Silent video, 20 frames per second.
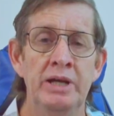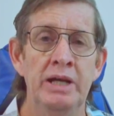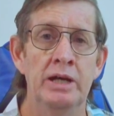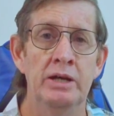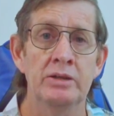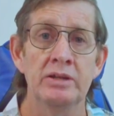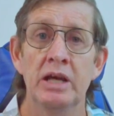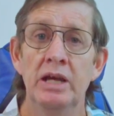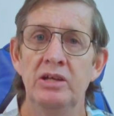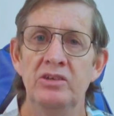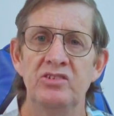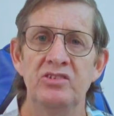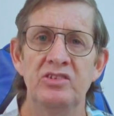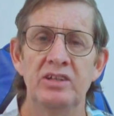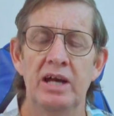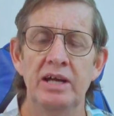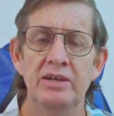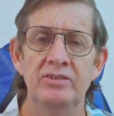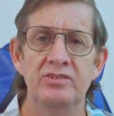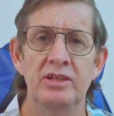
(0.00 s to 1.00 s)
out.
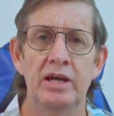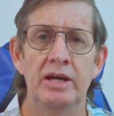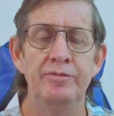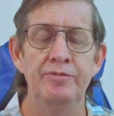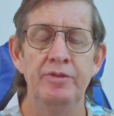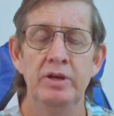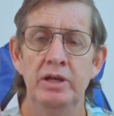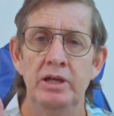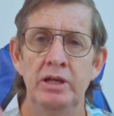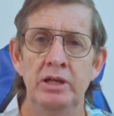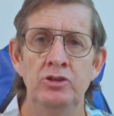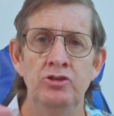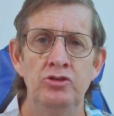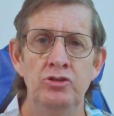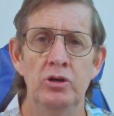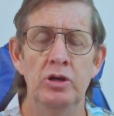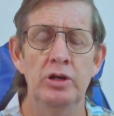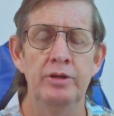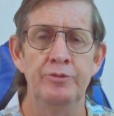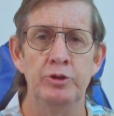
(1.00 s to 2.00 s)
Stay safe,
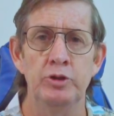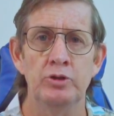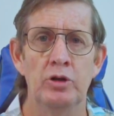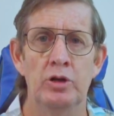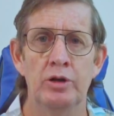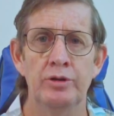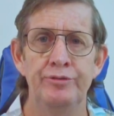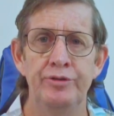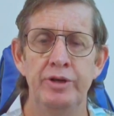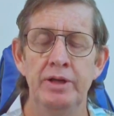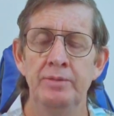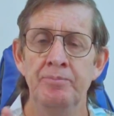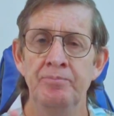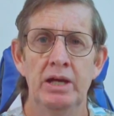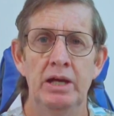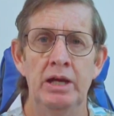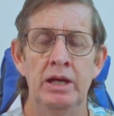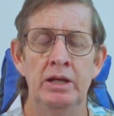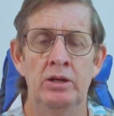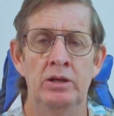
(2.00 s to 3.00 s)
enjoy photography,
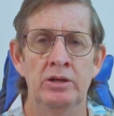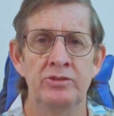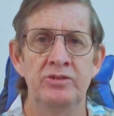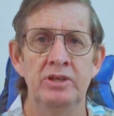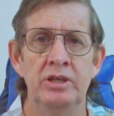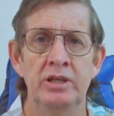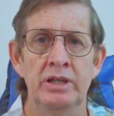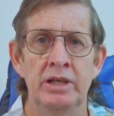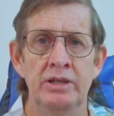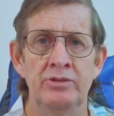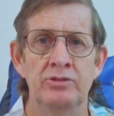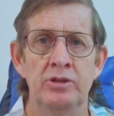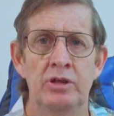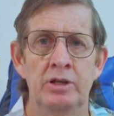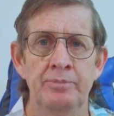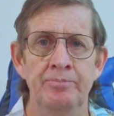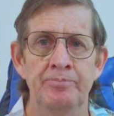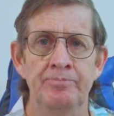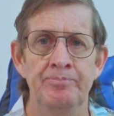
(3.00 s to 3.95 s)
and I'll see you next time.